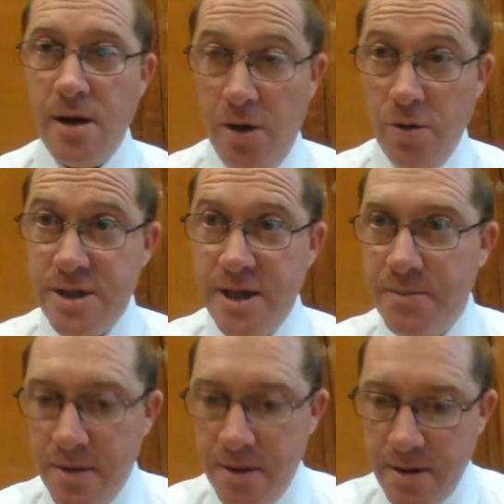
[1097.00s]
I looked at
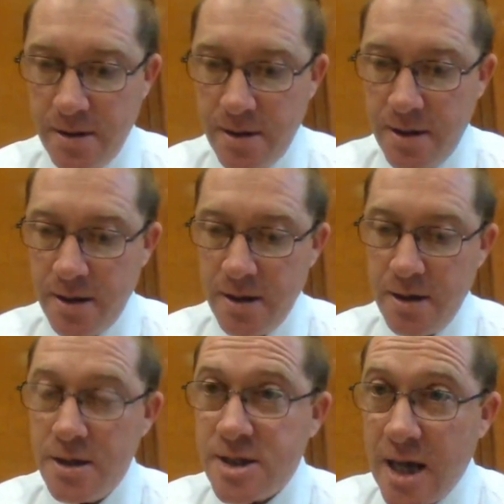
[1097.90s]
him.
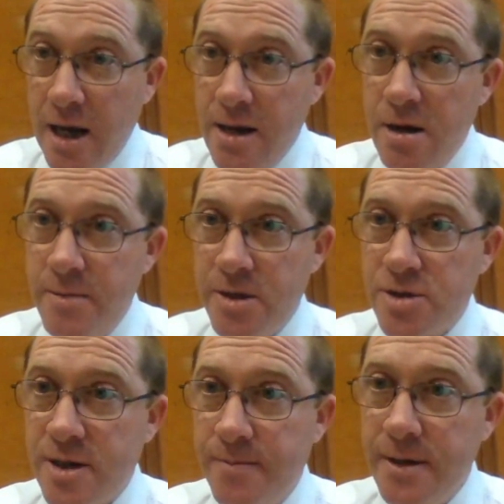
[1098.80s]
Sally Army or
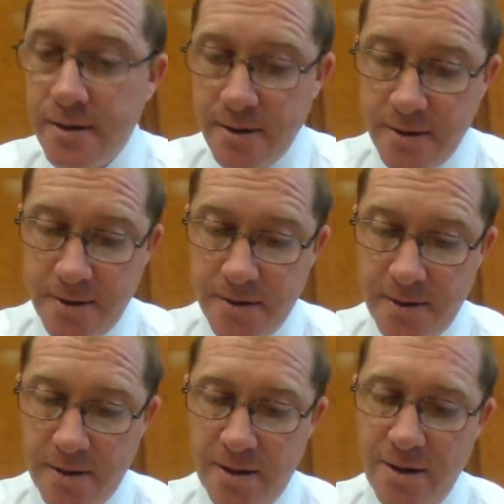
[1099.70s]
something?
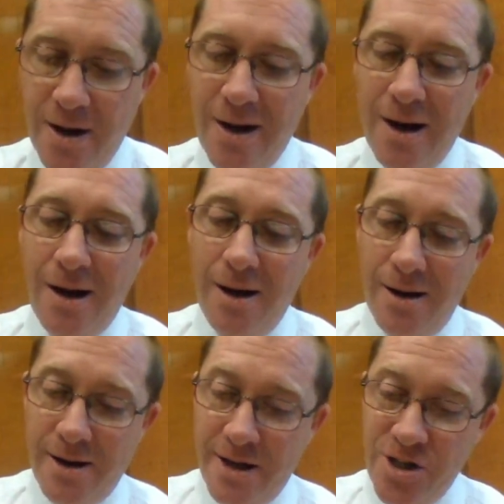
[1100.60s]
Nah,
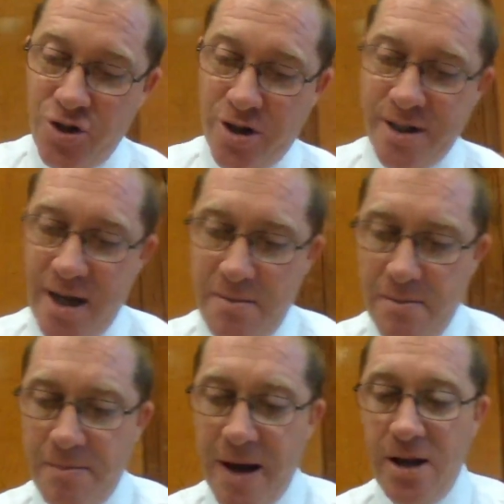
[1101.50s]
he shook his head.
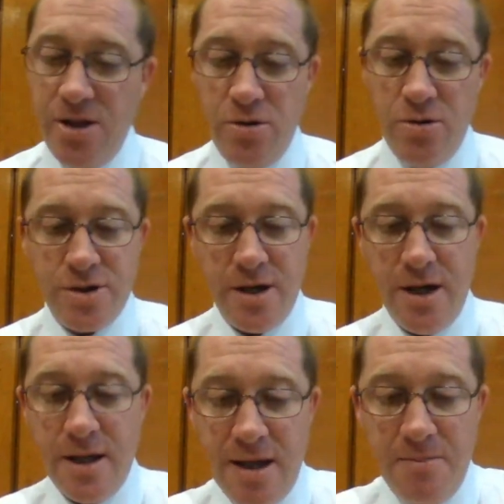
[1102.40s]
Bad news.
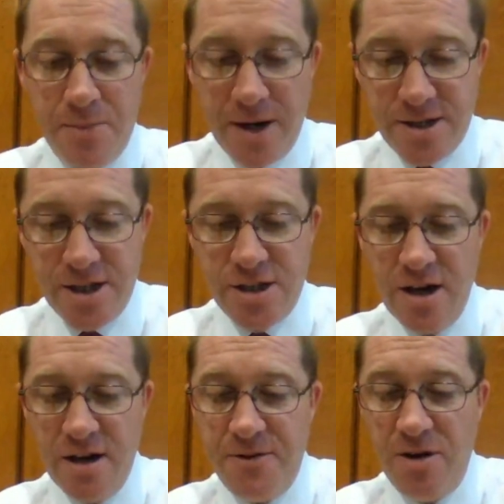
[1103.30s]
Them places,
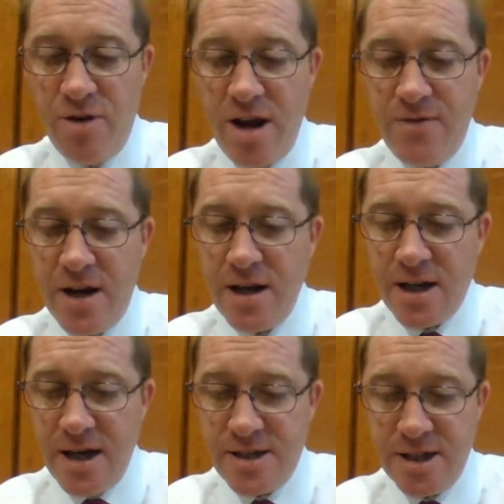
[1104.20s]
full of raving head
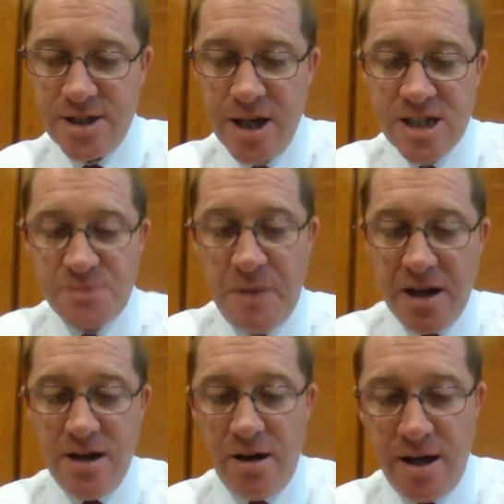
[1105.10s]
cases.
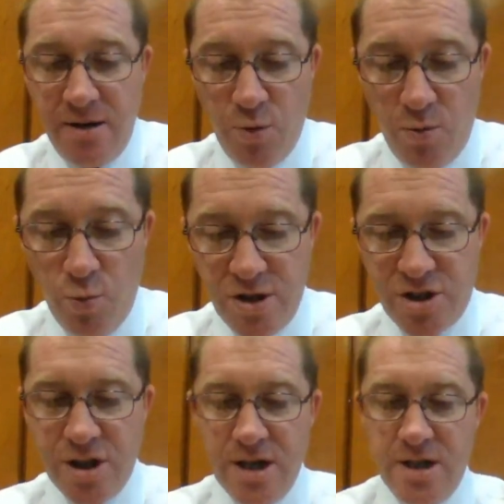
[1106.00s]
Spent a night in one
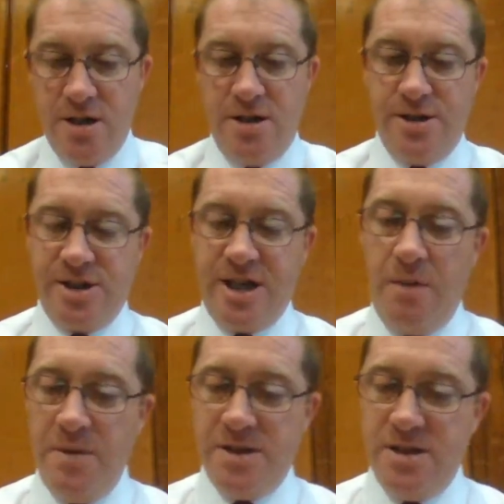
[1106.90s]
once.
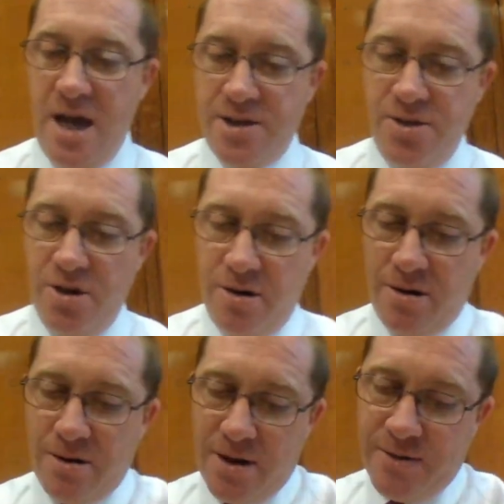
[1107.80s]
Scared me to death.
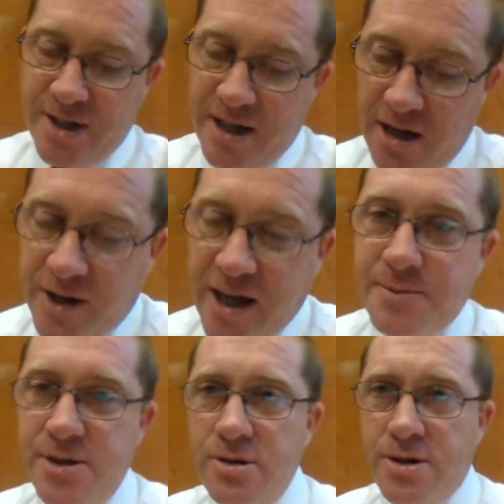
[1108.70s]
No, I was thinking of
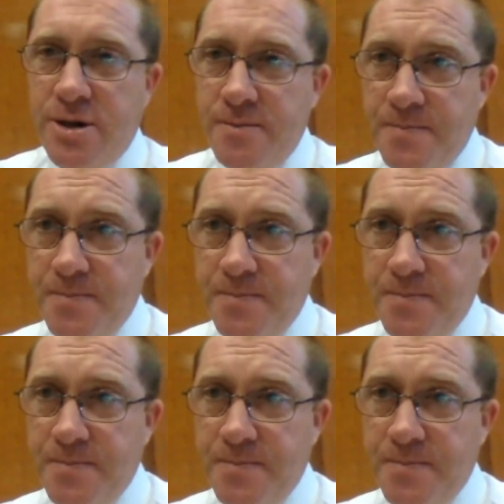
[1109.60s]
Captain Hook.